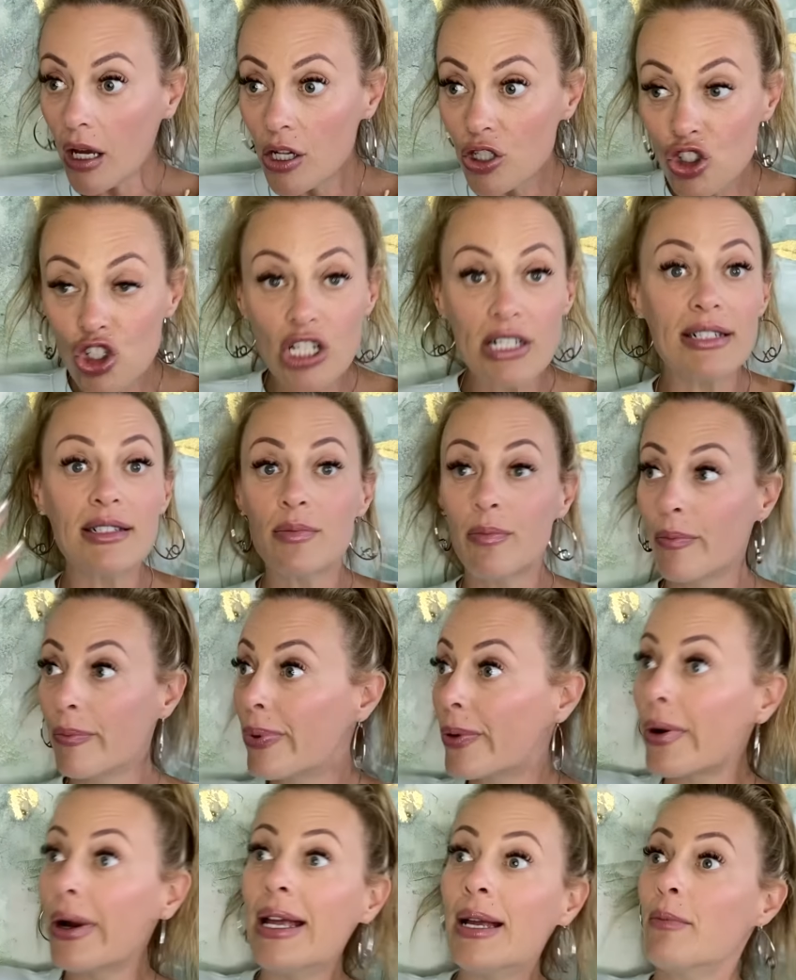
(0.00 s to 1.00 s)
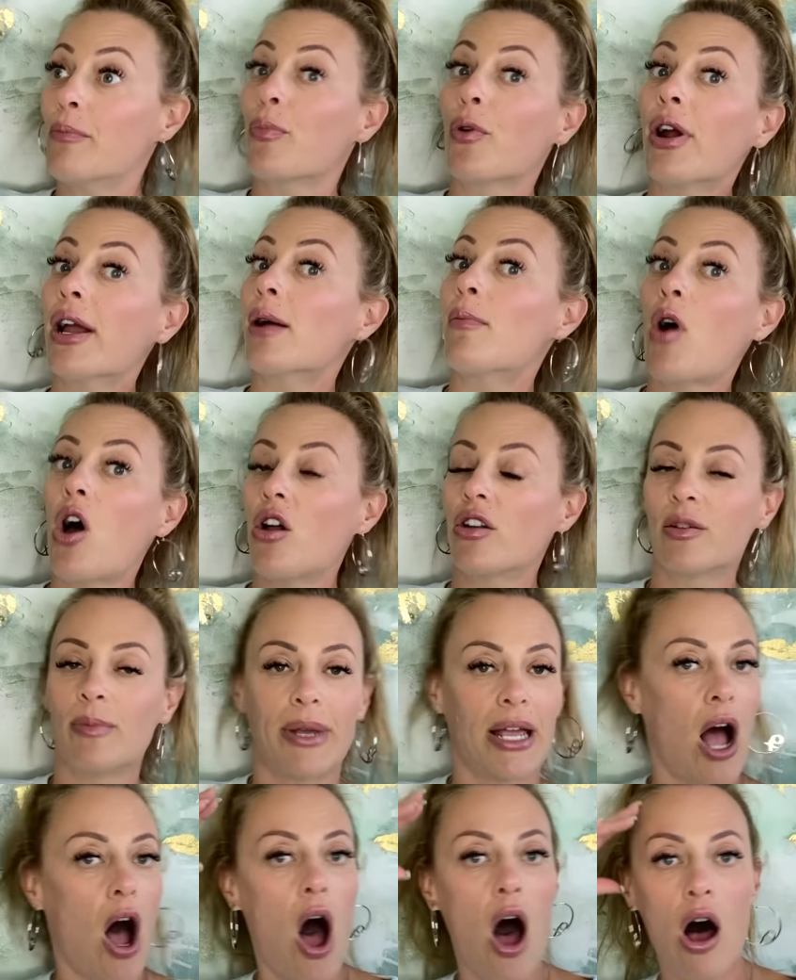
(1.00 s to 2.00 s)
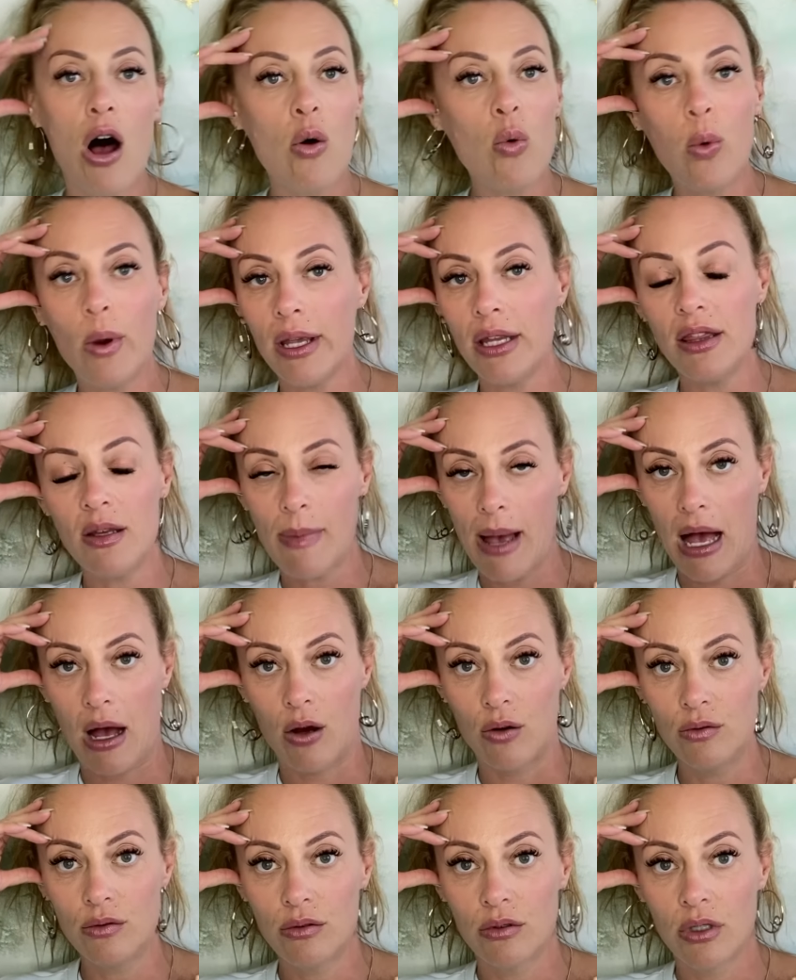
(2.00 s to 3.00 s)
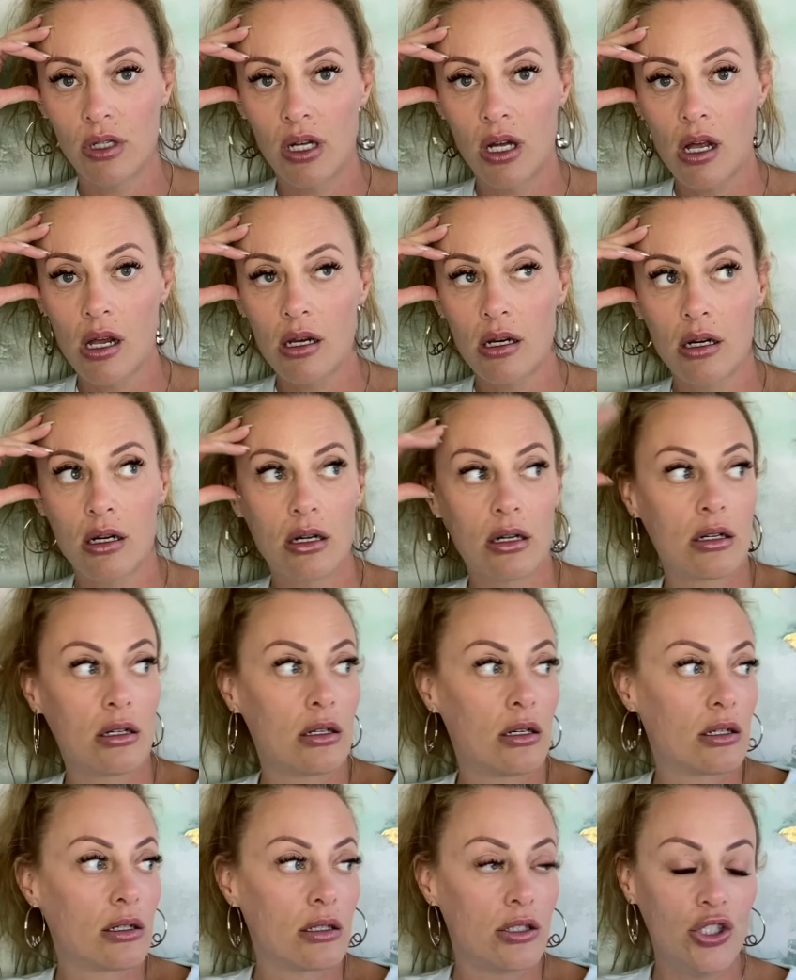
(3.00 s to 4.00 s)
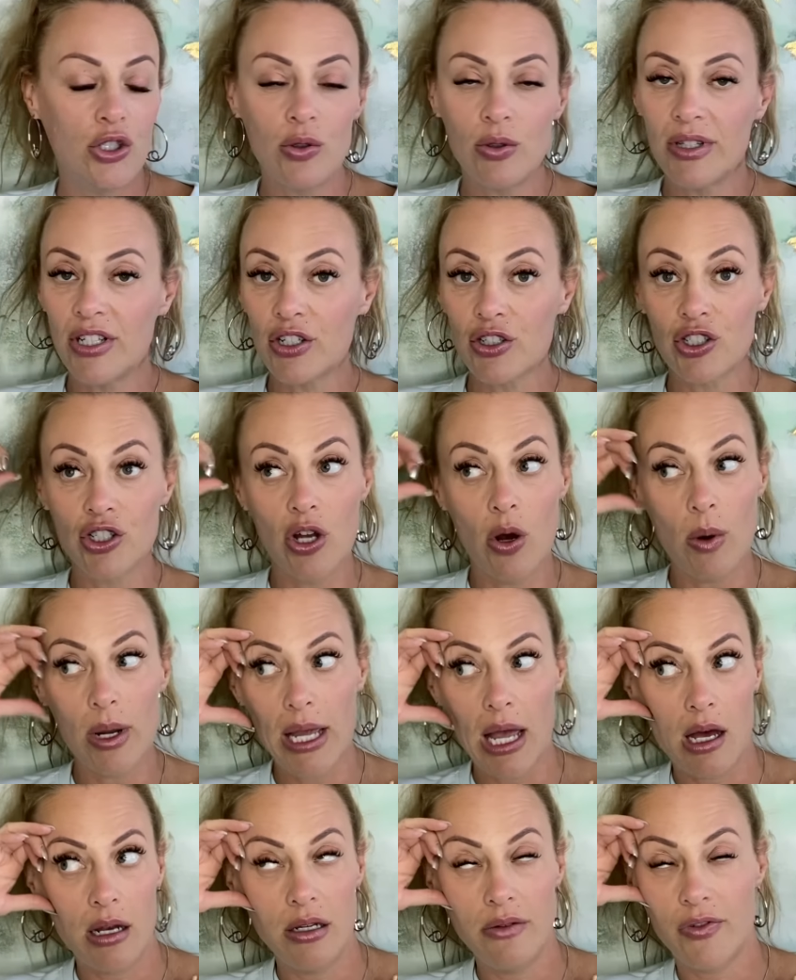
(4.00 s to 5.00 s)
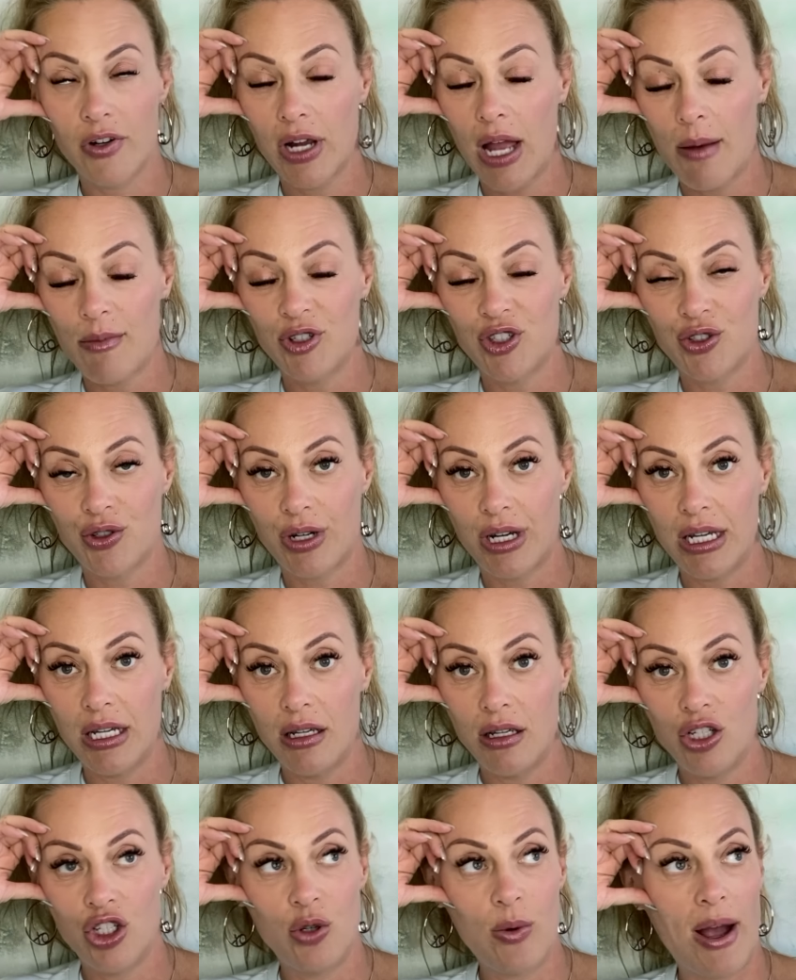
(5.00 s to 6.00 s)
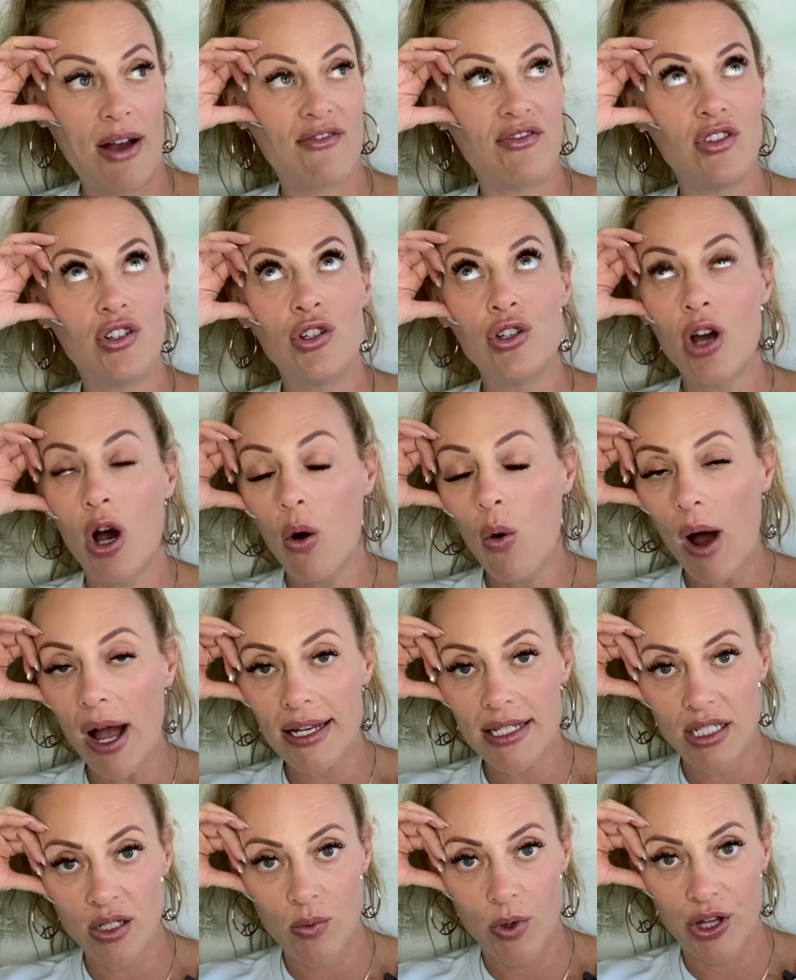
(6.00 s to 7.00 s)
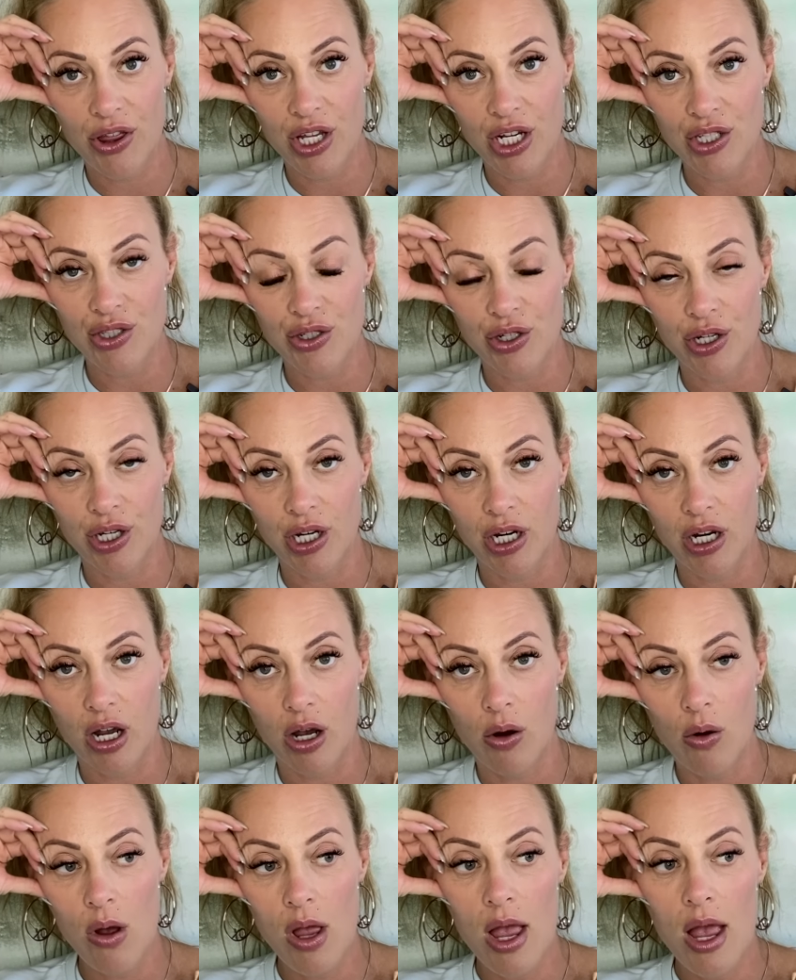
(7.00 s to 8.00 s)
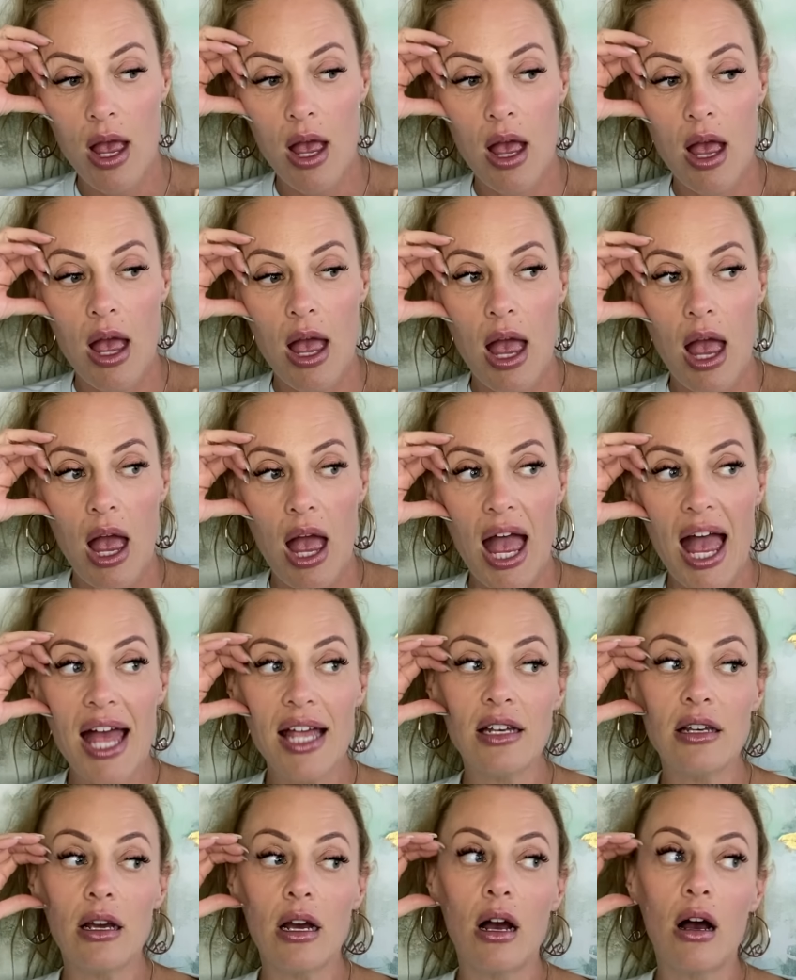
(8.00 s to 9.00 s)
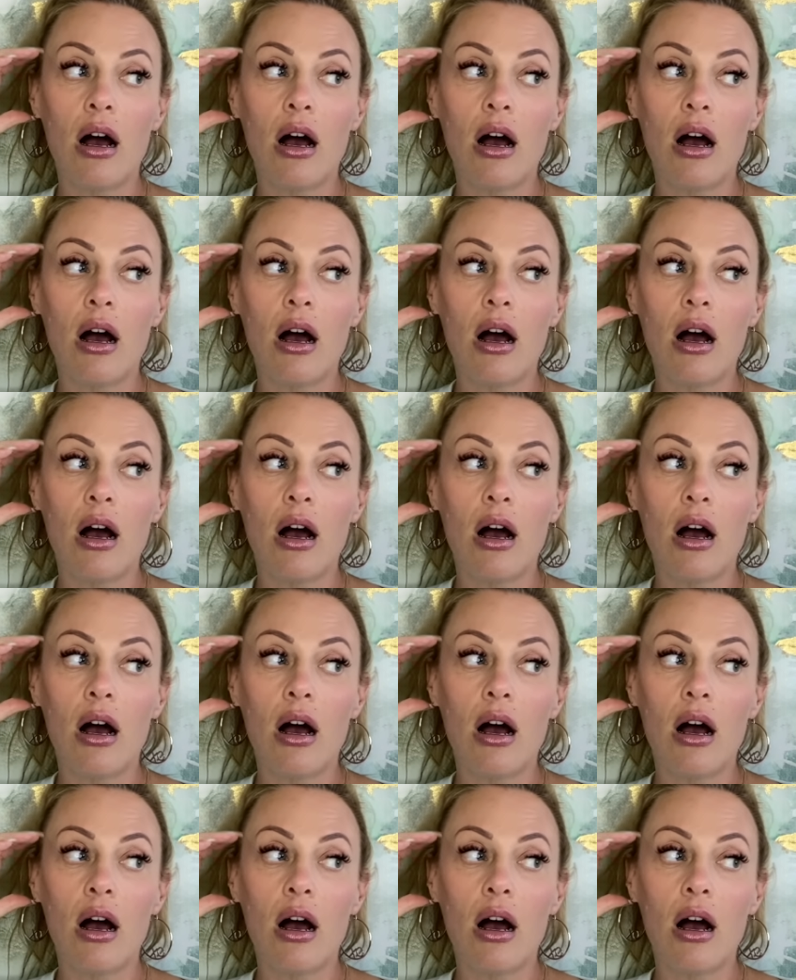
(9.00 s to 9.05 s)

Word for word: Just bring bring them all to me. I'll weed them out. You, there's no accounting for chemistry. You have no idea where things are going to go. And